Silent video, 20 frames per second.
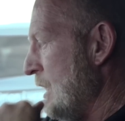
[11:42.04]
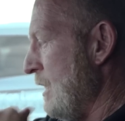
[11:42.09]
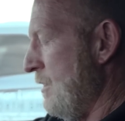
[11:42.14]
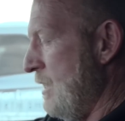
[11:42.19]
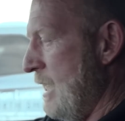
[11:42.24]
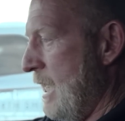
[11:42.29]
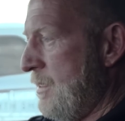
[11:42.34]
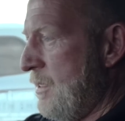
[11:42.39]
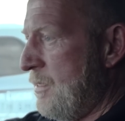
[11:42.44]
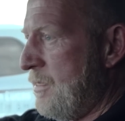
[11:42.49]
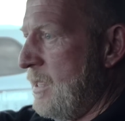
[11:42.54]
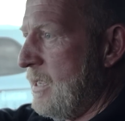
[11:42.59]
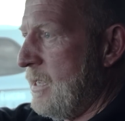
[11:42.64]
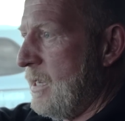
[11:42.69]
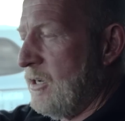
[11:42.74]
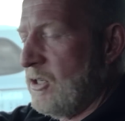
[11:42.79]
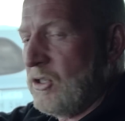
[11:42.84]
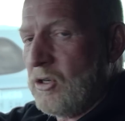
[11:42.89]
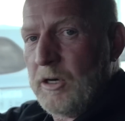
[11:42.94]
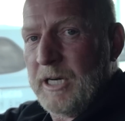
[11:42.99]
The other thing
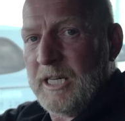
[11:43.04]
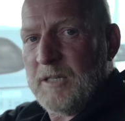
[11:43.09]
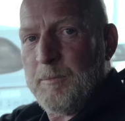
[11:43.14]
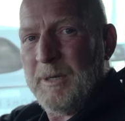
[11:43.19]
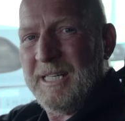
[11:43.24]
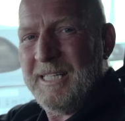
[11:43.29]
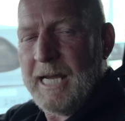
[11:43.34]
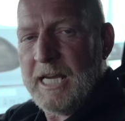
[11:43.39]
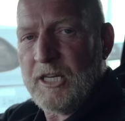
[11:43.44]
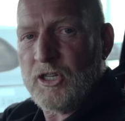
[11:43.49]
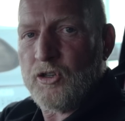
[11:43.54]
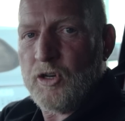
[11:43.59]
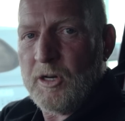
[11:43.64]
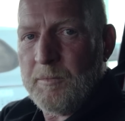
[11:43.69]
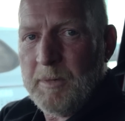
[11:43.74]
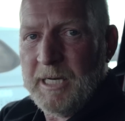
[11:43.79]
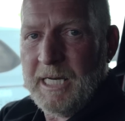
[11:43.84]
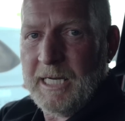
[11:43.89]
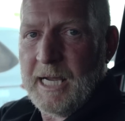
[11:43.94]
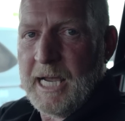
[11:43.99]
I just got is
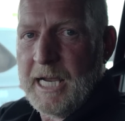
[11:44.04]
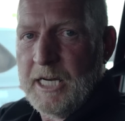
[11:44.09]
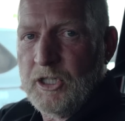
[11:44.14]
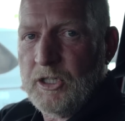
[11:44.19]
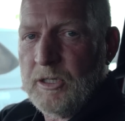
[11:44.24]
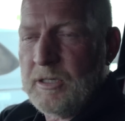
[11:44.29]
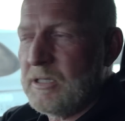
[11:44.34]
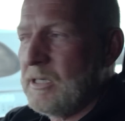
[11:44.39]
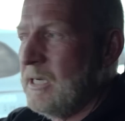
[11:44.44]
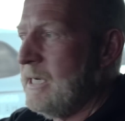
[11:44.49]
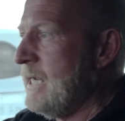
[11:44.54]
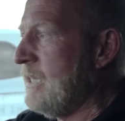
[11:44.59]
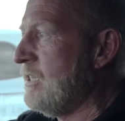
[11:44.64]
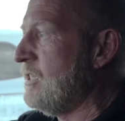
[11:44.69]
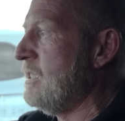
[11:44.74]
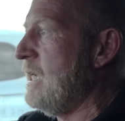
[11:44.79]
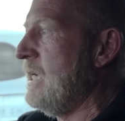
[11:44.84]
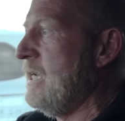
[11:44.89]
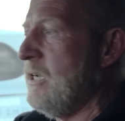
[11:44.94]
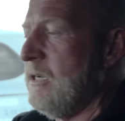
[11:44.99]
pedestrian mitigation. So let's
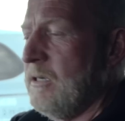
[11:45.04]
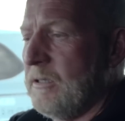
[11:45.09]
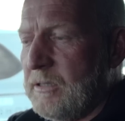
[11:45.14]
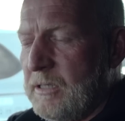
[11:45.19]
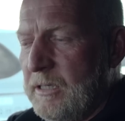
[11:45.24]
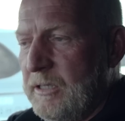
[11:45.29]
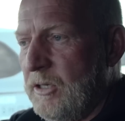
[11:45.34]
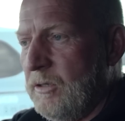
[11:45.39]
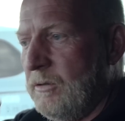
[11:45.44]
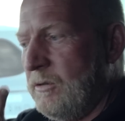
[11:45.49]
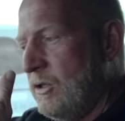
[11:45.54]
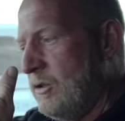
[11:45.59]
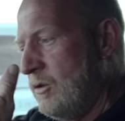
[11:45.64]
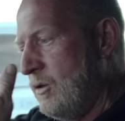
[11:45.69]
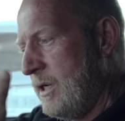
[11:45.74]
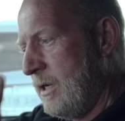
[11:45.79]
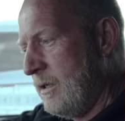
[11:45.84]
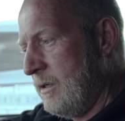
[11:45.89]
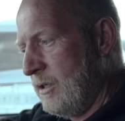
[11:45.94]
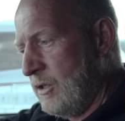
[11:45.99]
say you're
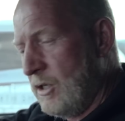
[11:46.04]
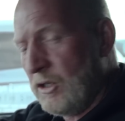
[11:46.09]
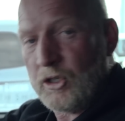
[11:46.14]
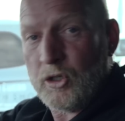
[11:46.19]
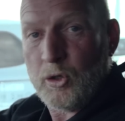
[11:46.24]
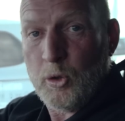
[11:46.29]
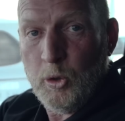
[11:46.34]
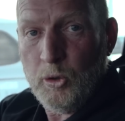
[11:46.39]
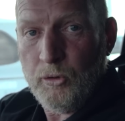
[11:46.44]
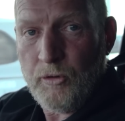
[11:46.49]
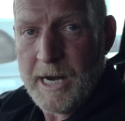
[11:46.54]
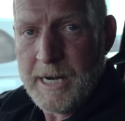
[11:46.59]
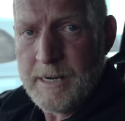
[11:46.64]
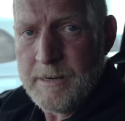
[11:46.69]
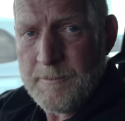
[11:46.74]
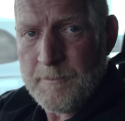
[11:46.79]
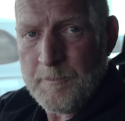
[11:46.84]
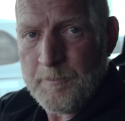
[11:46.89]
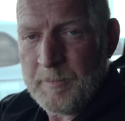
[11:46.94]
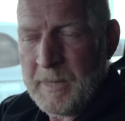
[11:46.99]
doing a school run,
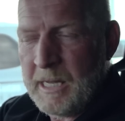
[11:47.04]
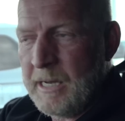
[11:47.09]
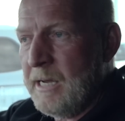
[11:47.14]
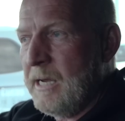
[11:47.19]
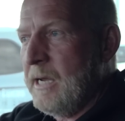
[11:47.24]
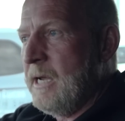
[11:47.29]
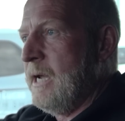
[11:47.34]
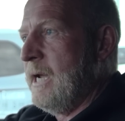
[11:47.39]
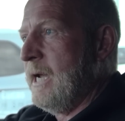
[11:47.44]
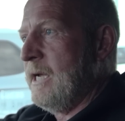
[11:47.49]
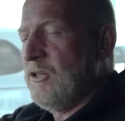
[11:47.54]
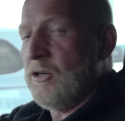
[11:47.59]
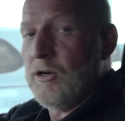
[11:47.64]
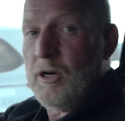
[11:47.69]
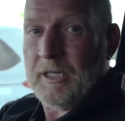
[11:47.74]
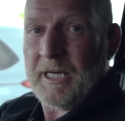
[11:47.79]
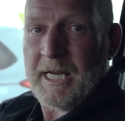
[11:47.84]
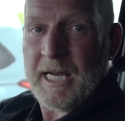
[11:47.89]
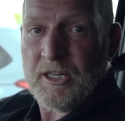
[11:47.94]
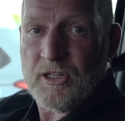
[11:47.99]
and you know
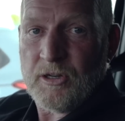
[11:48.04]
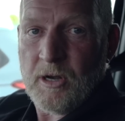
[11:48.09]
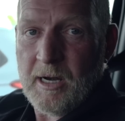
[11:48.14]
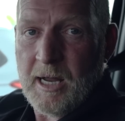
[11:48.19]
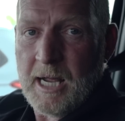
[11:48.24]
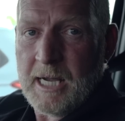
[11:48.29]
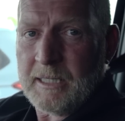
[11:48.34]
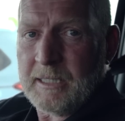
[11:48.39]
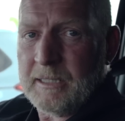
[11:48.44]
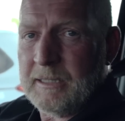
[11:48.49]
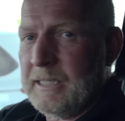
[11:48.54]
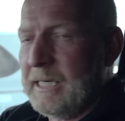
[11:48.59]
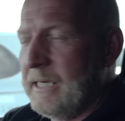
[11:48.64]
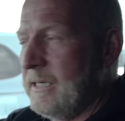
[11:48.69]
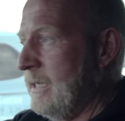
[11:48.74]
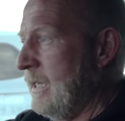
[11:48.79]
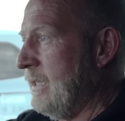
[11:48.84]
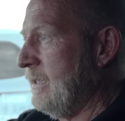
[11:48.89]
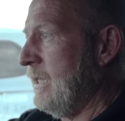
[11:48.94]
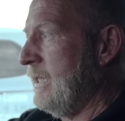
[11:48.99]
what kids are like,
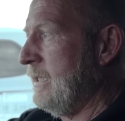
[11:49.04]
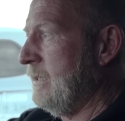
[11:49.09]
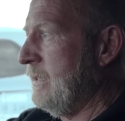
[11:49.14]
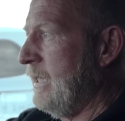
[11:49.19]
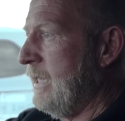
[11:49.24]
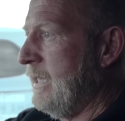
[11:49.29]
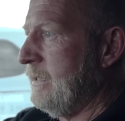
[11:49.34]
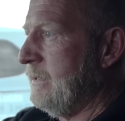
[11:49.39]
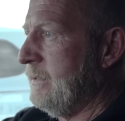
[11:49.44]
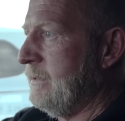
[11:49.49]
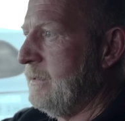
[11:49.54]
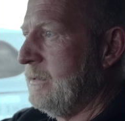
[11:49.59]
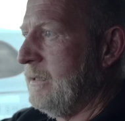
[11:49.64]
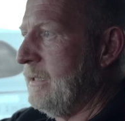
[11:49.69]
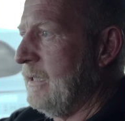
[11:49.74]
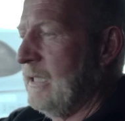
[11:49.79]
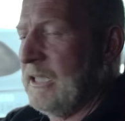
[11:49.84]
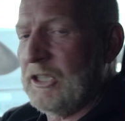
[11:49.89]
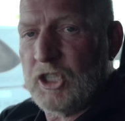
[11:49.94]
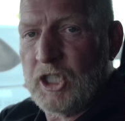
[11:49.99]
and
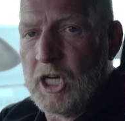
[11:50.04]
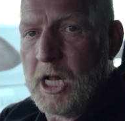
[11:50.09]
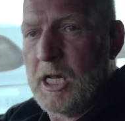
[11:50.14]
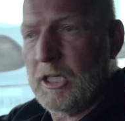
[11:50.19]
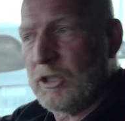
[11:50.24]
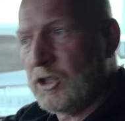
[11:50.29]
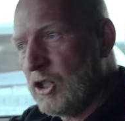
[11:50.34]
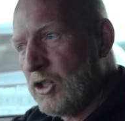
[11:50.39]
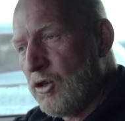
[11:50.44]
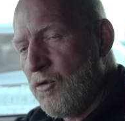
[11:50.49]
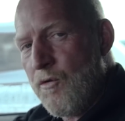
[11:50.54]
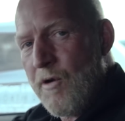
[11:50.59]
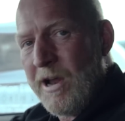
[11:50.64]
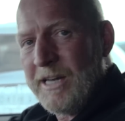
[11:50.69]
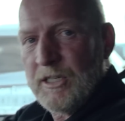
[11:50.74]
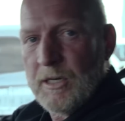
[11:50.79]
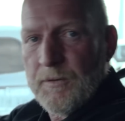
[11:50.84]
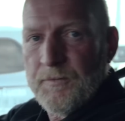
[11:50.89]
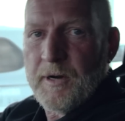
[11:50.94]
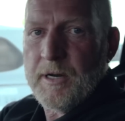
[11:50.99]
a child just
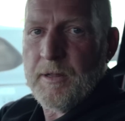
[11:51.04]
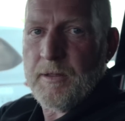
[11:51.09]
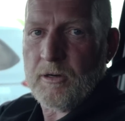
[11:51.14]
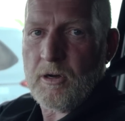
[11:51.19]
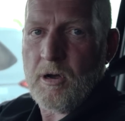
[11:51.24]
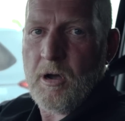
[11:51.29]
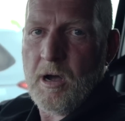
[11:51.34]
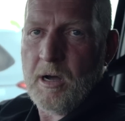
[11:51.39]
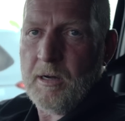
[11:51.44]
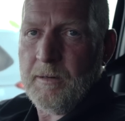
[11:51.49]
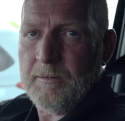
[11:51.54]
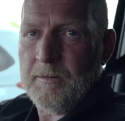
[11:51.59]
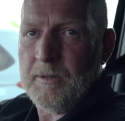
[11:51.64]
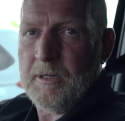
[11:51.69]
runs in front of the car.